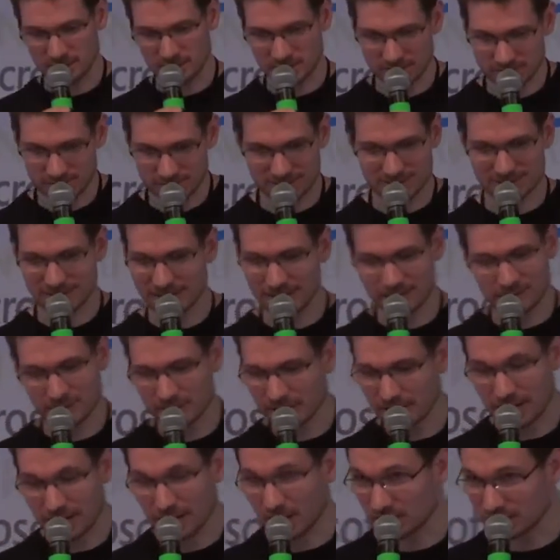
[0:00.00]
because there
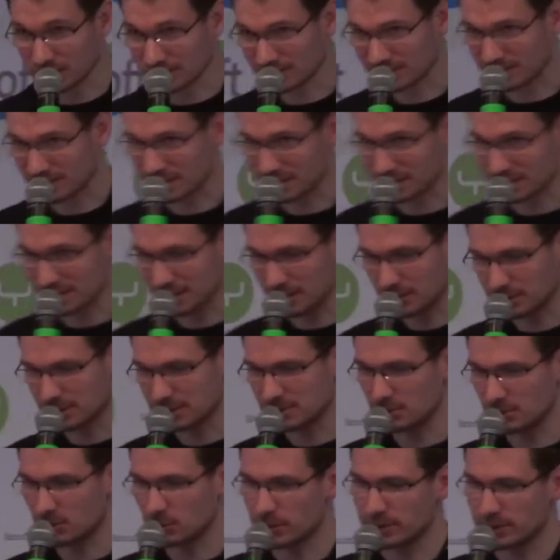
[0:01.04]
is
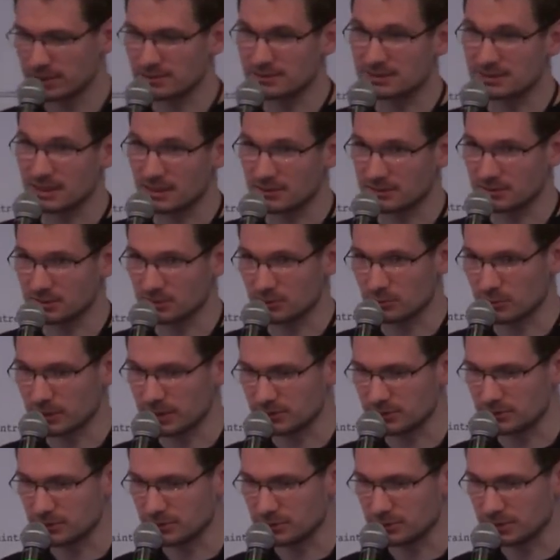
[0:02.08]
always 1,000 ways
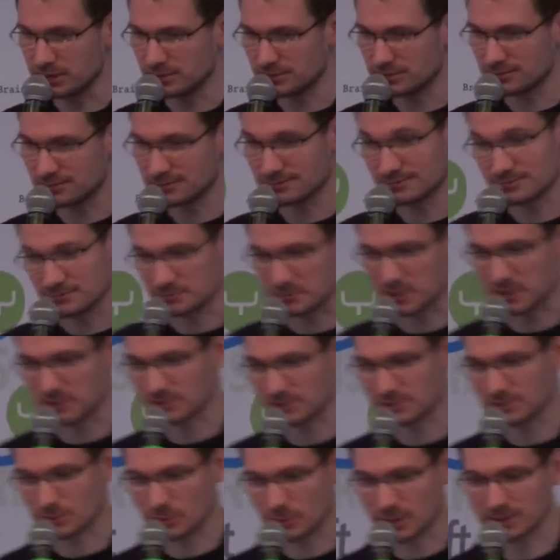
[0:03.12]
to do it,
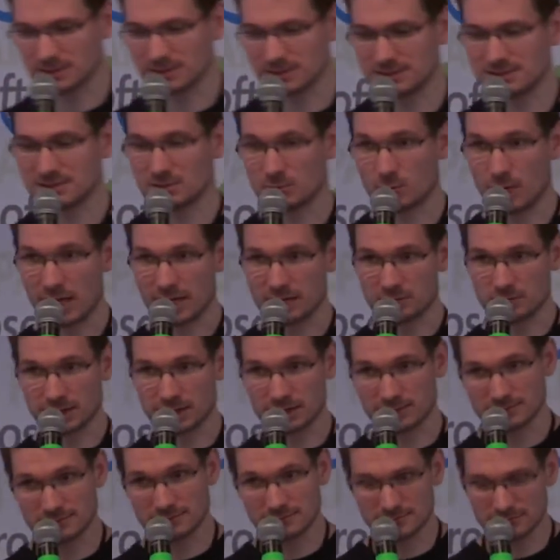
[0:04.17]
but what is the right
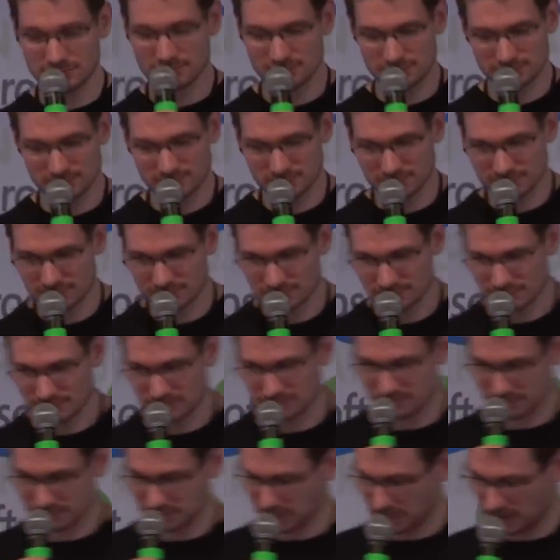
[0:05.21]
one?
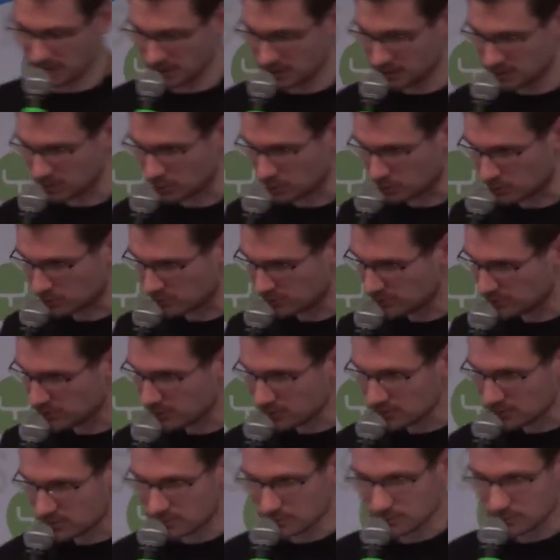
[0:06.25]
So,
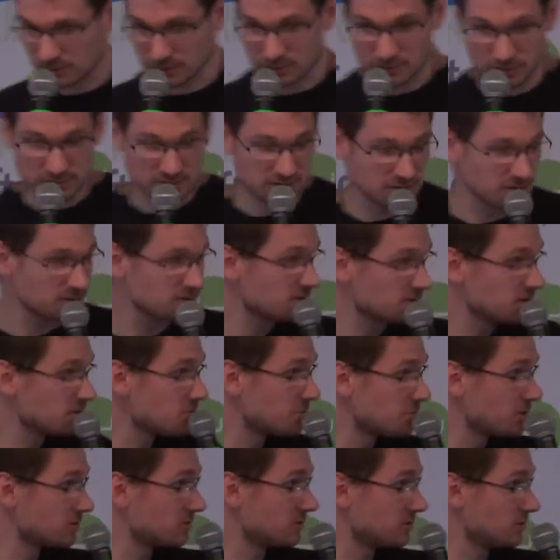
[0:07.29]
first, we're going to see a
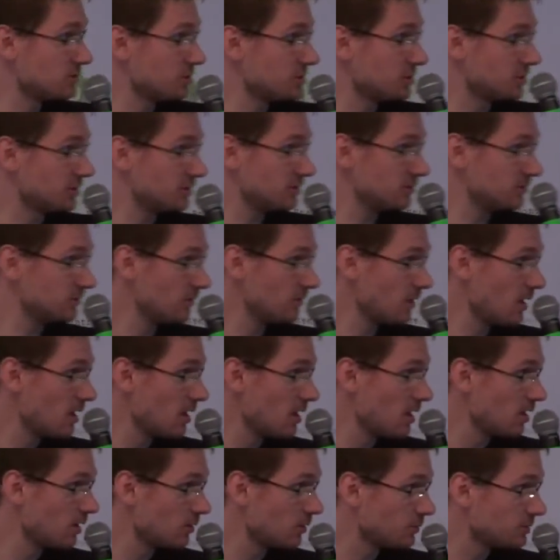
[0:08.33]
simple solution
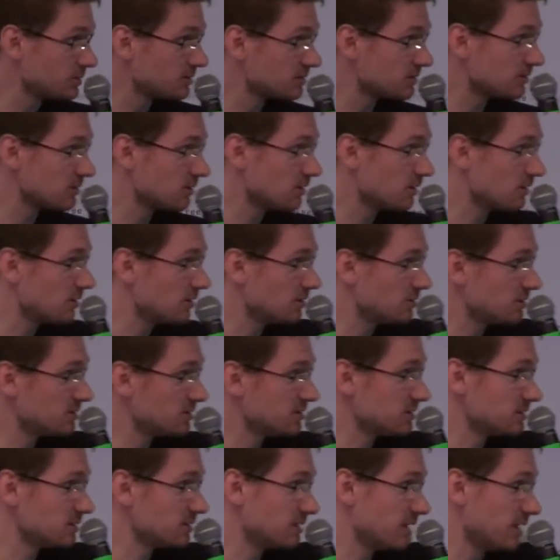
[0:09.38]
with an
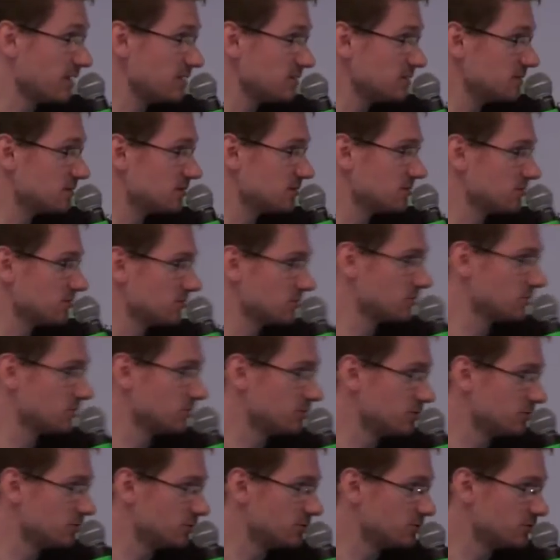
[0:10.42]
async task to
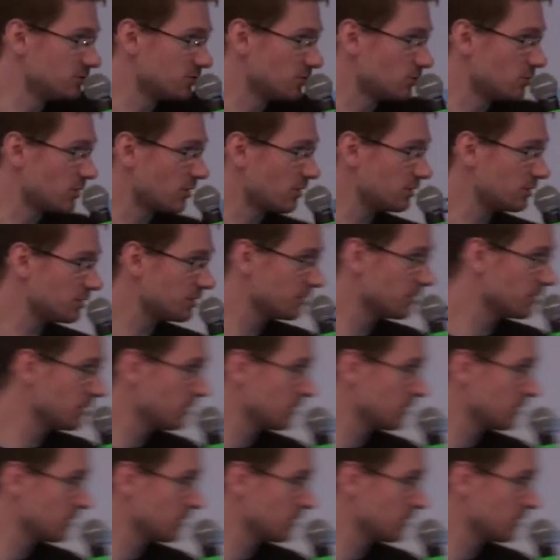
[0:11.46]
do the work